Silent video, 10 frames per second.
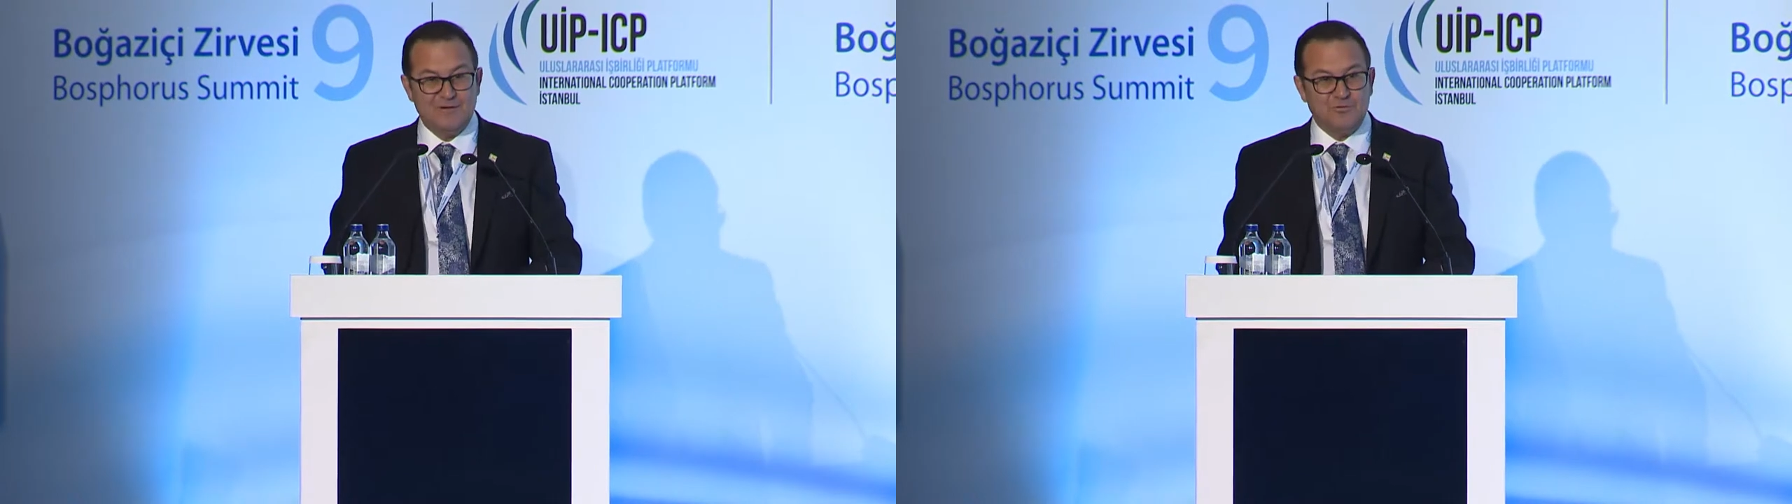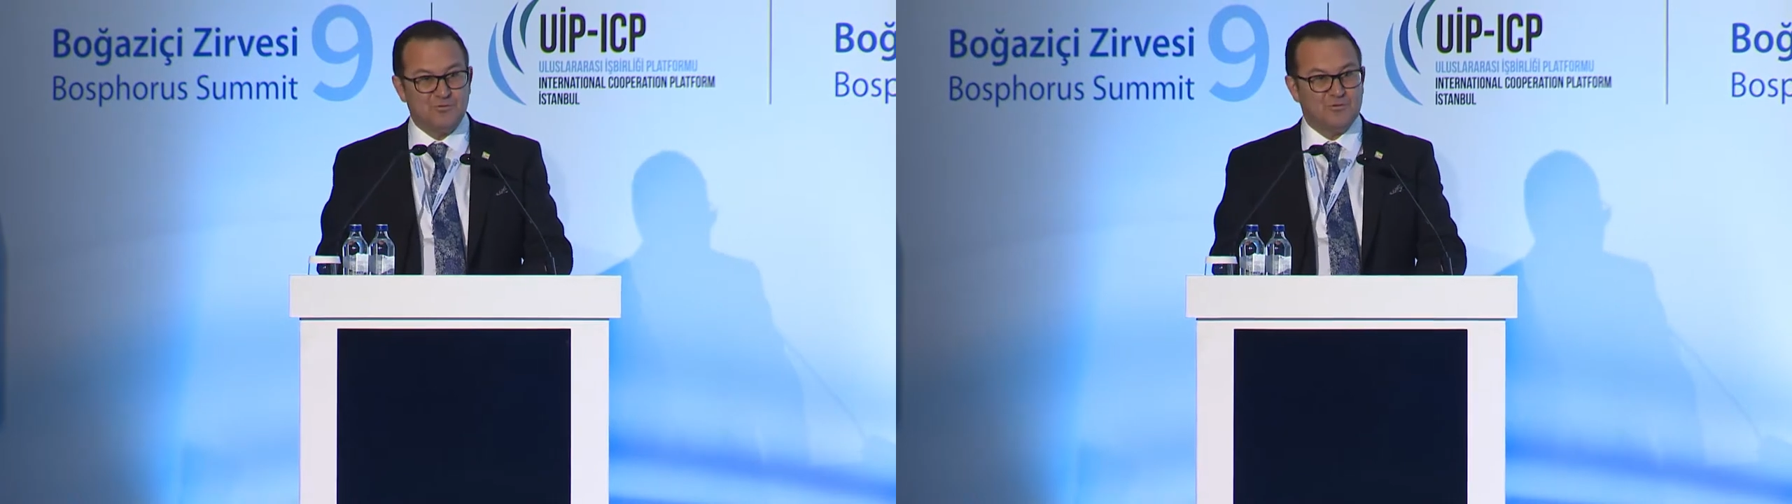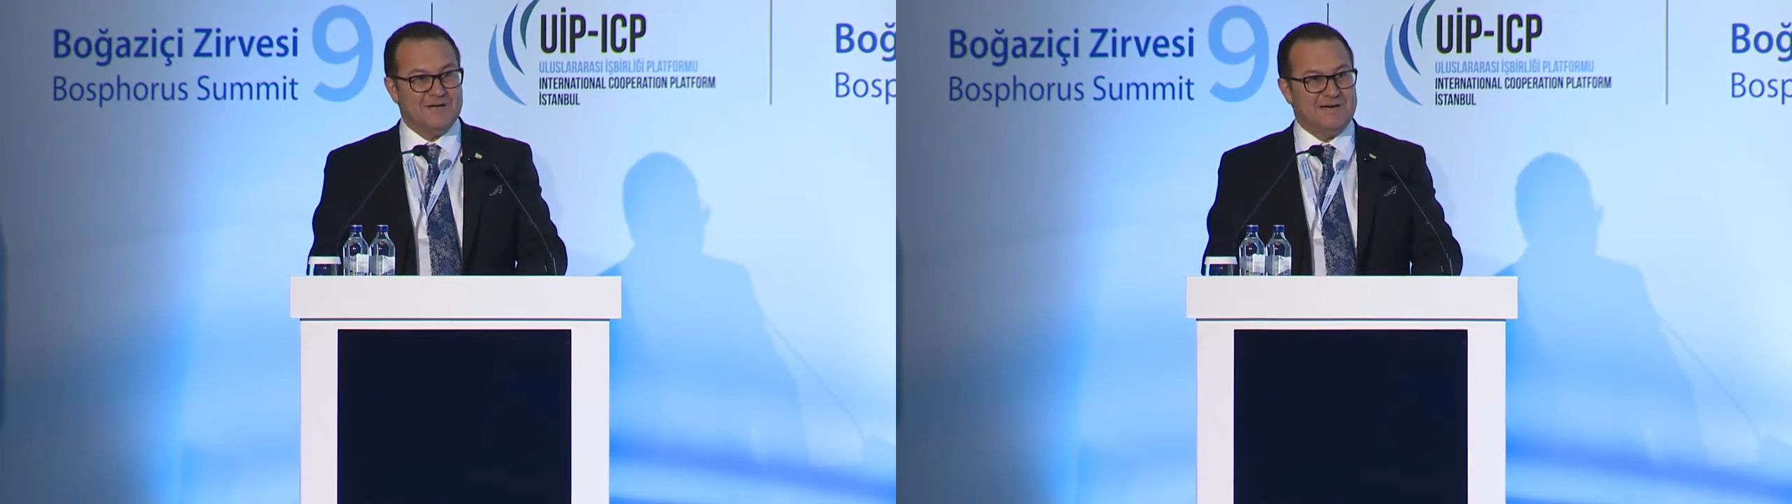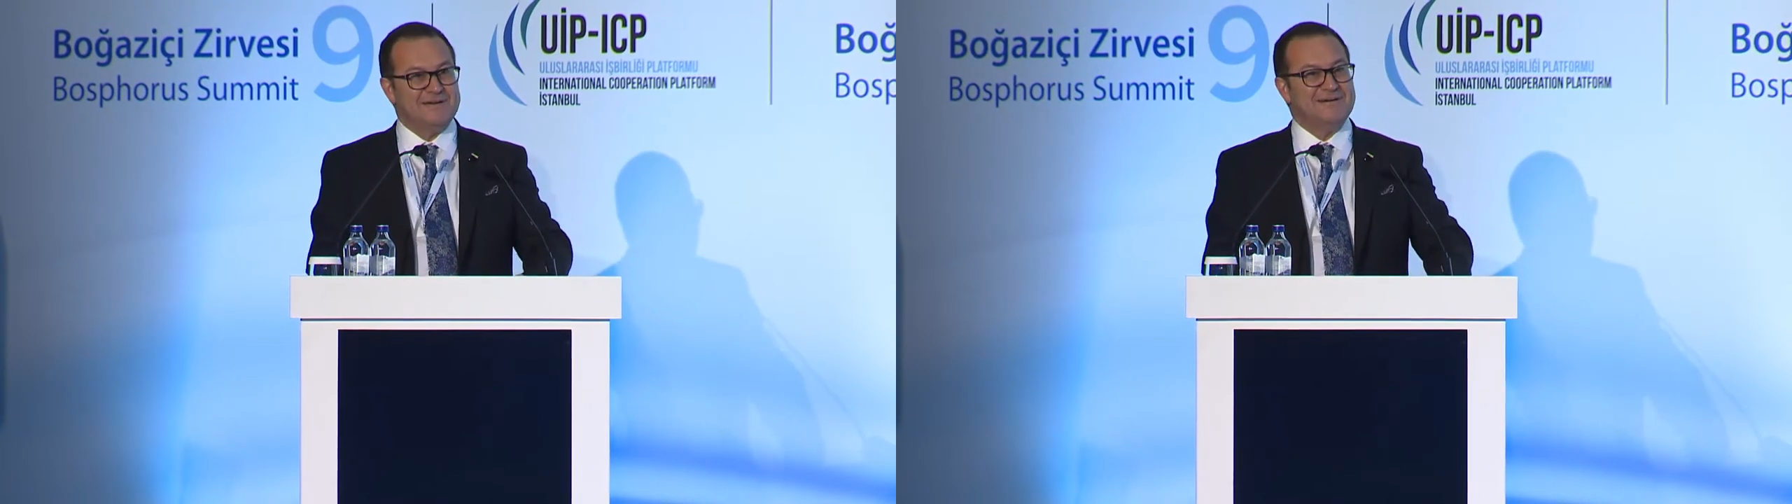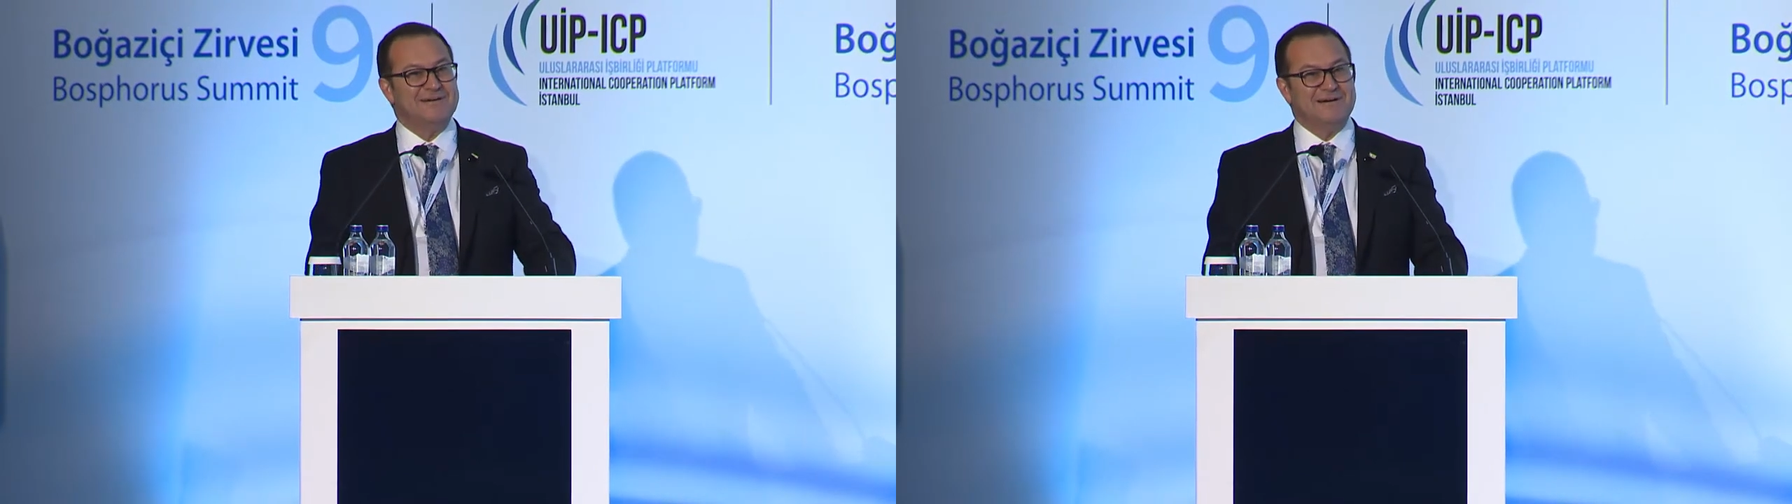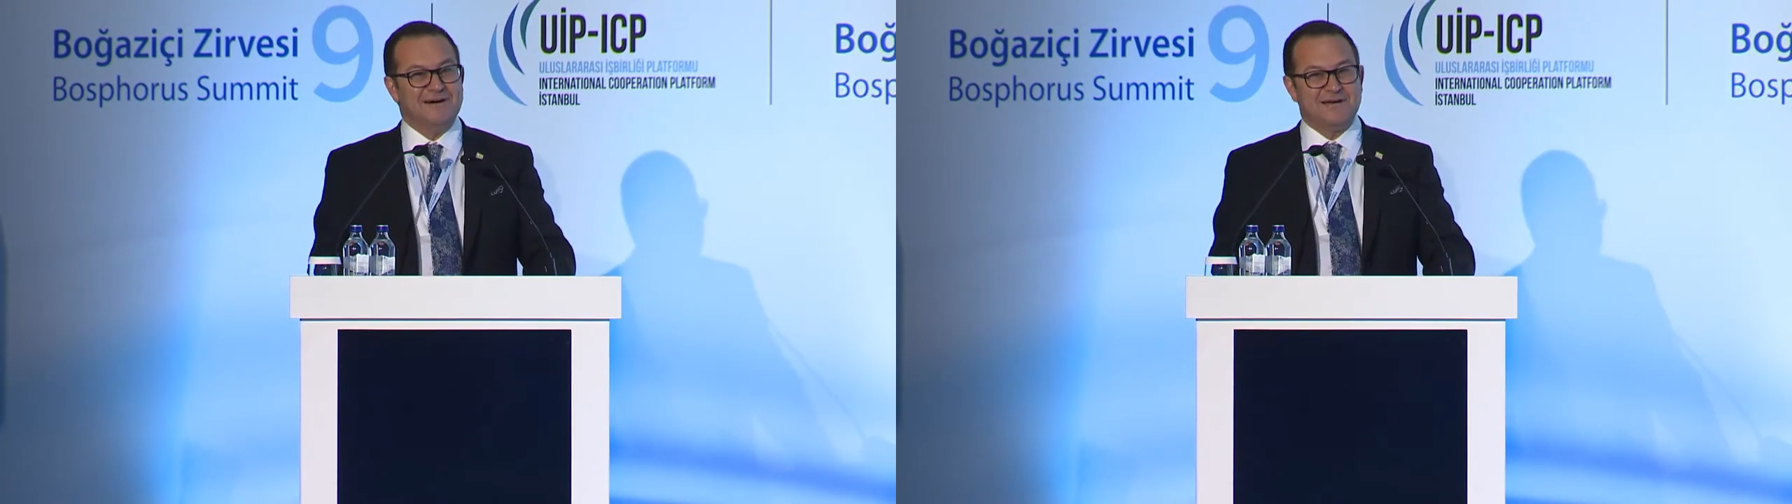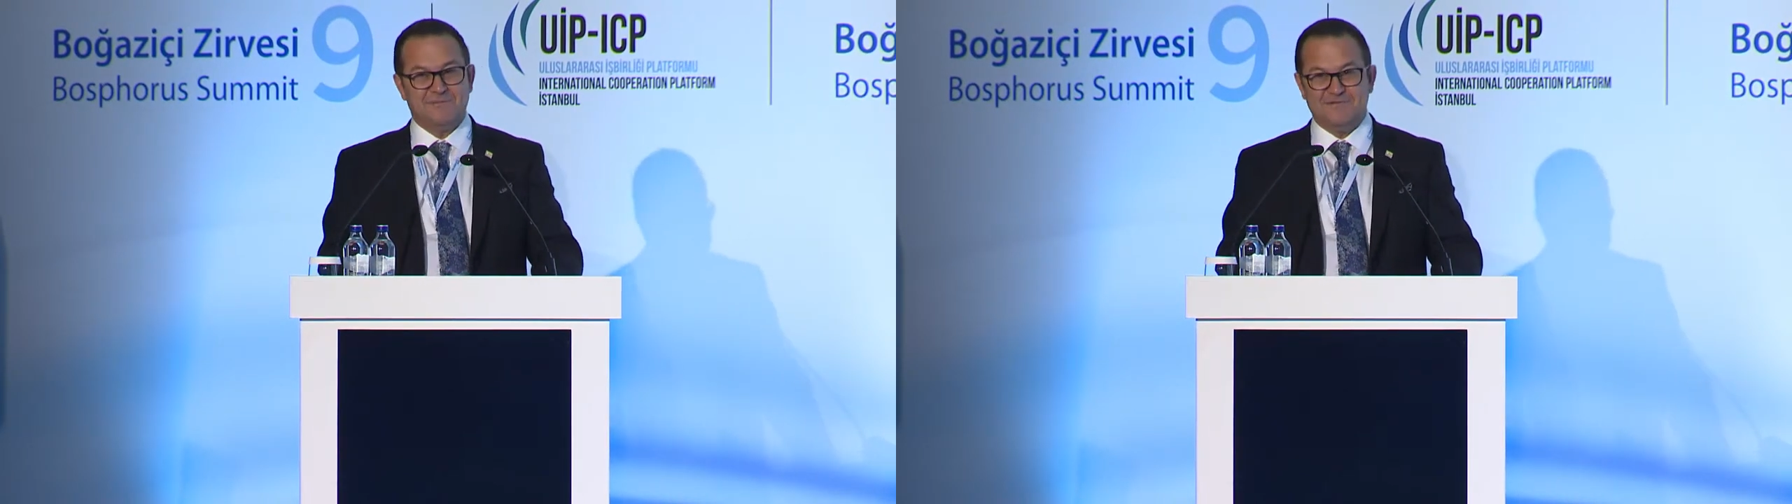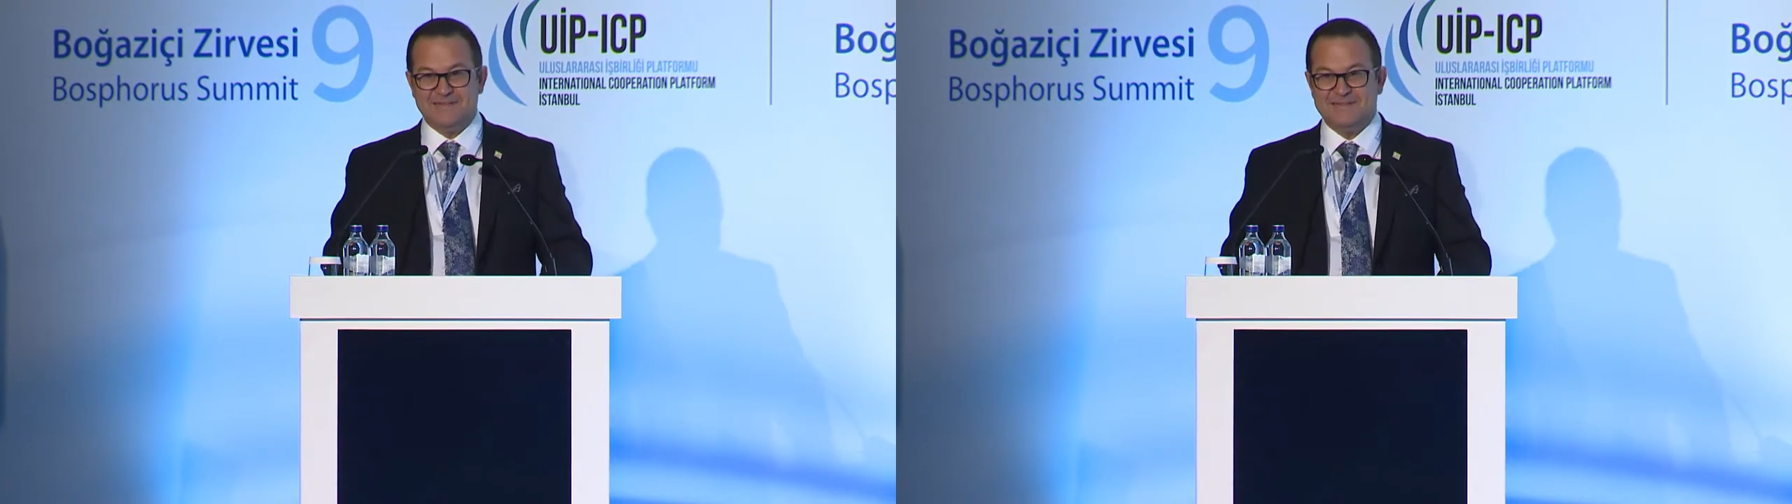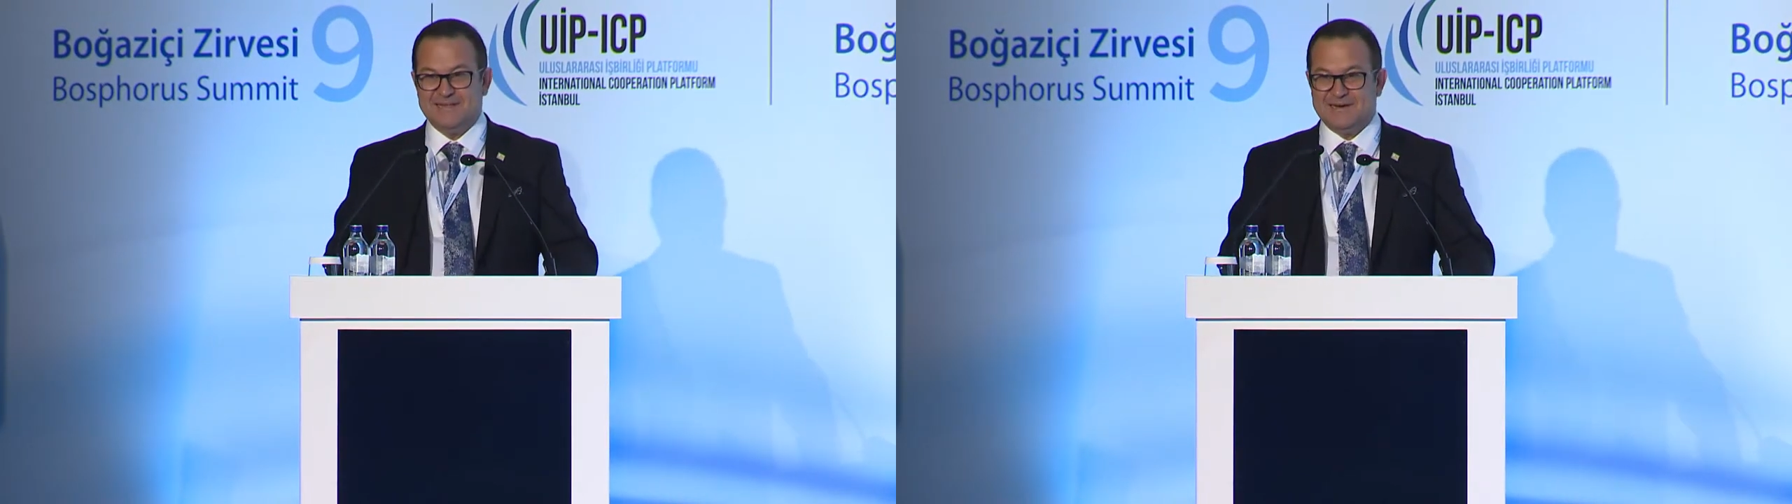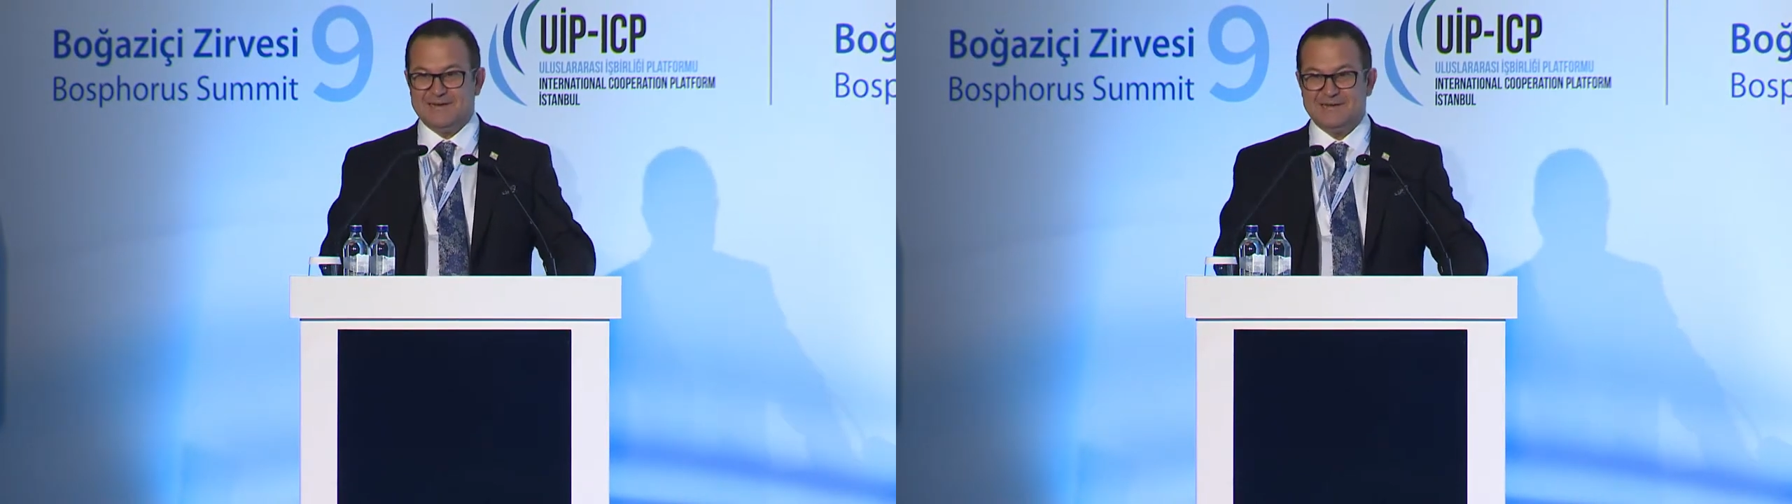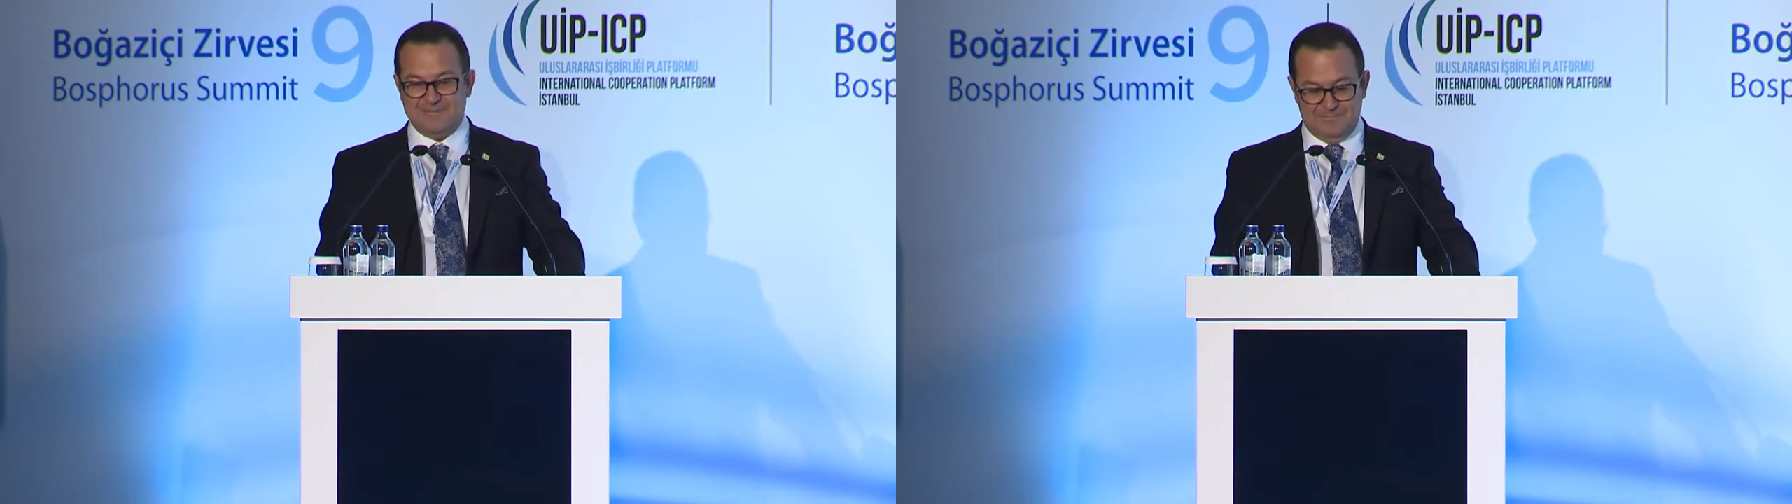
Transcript: konuklar, hanımefendiler,